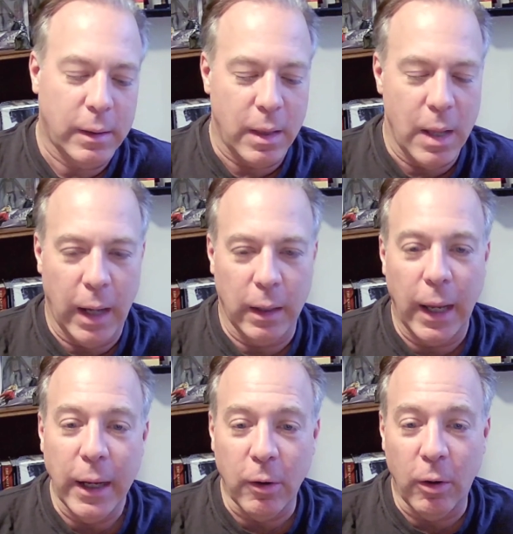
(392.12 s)
I
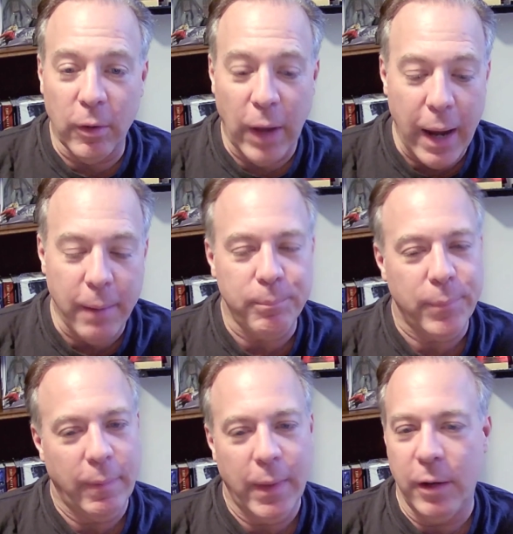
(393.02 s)
like all that.
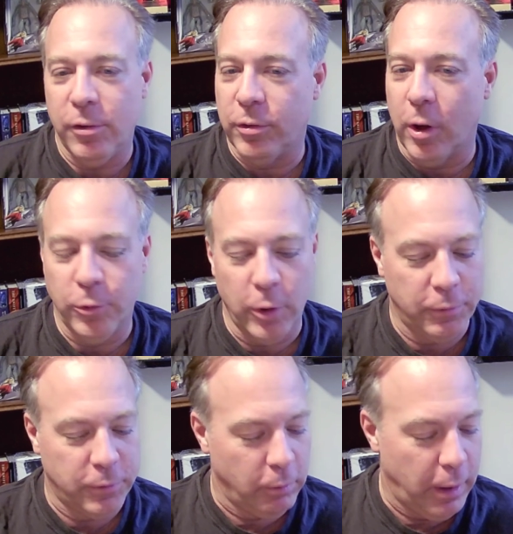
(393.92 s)
And then it just goes
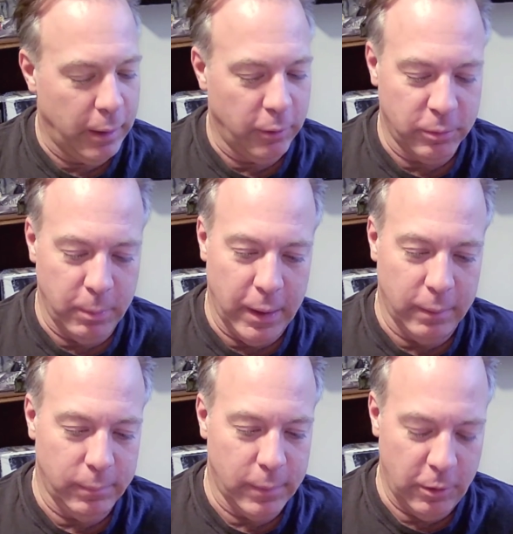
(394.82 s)
off the rails,
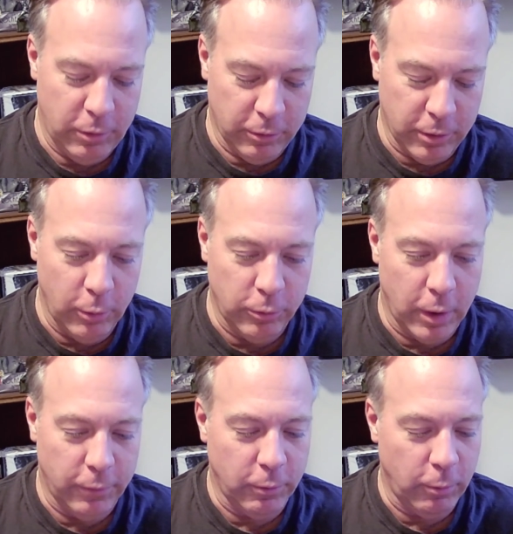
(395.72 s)
man. It just goes
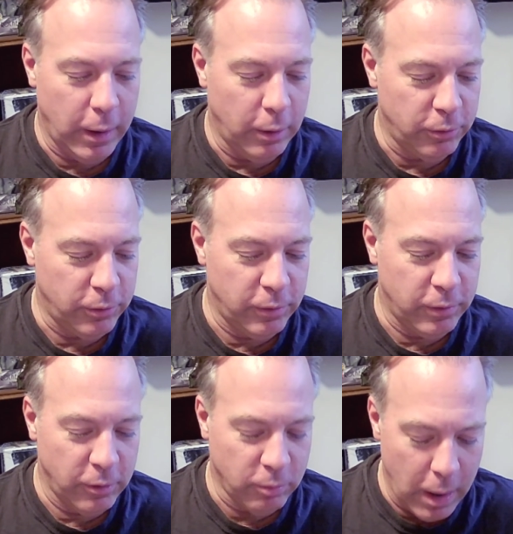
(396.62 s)
off the rails. She
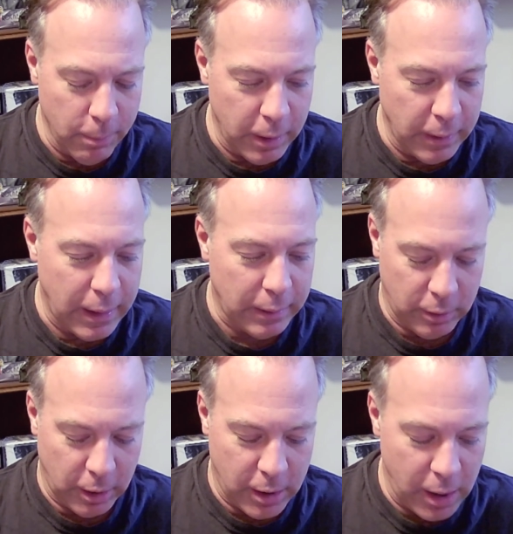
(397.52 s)
says, well, I'm going to get
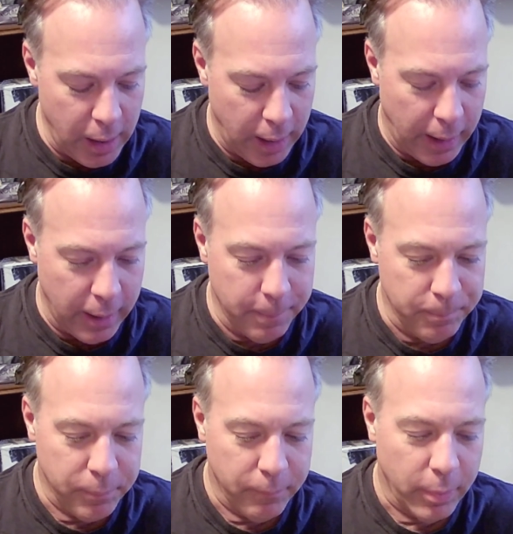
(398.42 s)
the king.
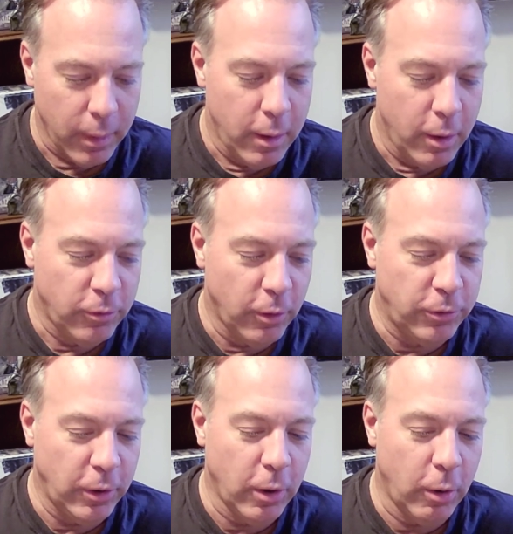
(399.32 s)
So
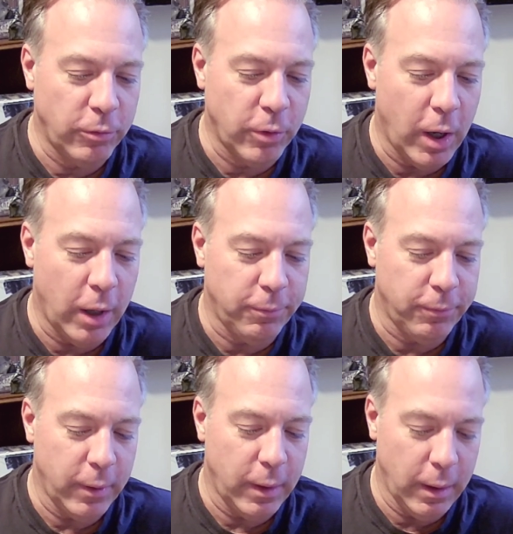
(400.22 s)
she goes off
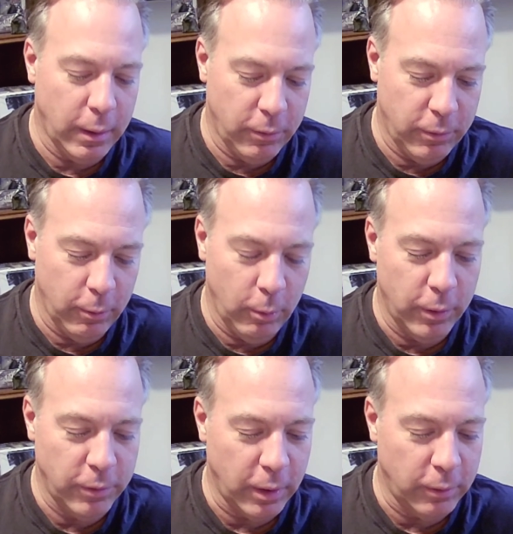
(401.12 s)
into
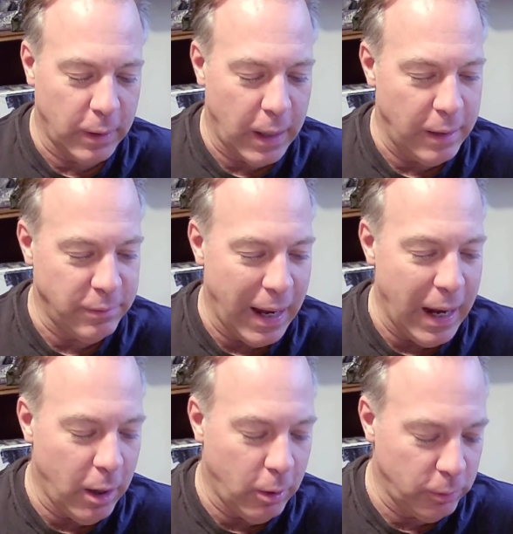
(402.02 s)
this other guy's
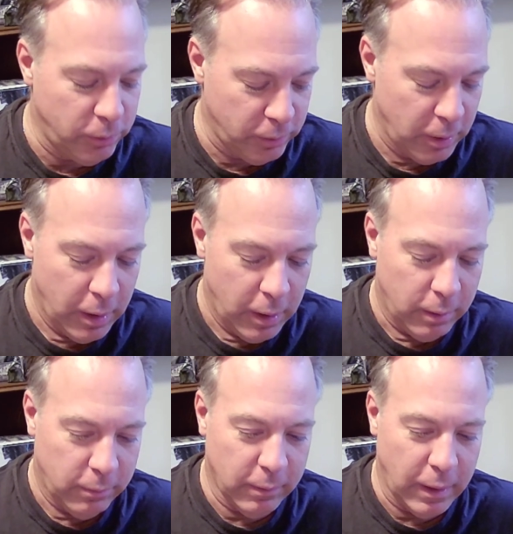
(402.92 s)
house,
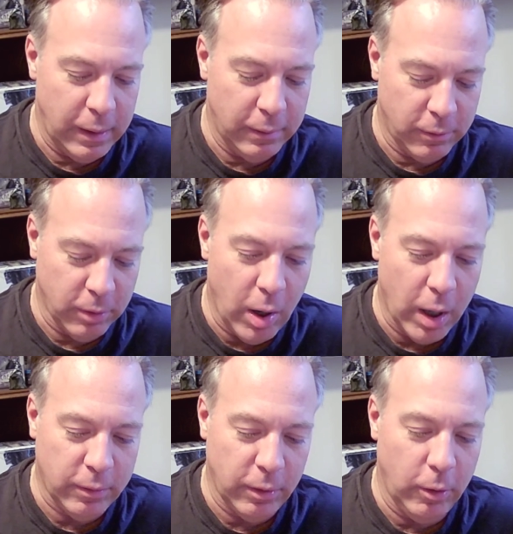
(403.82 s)
says, I need to
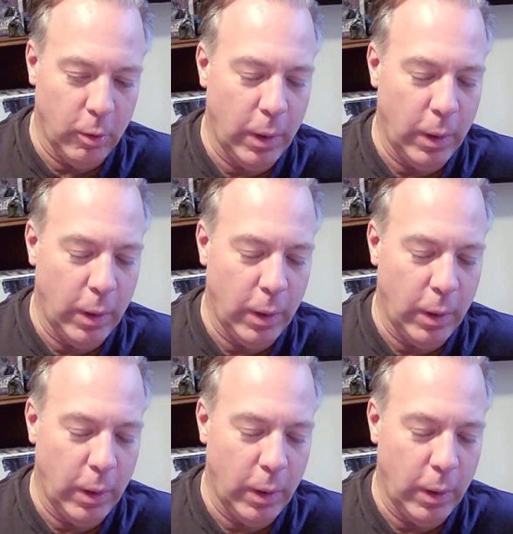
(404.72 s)
talk to you.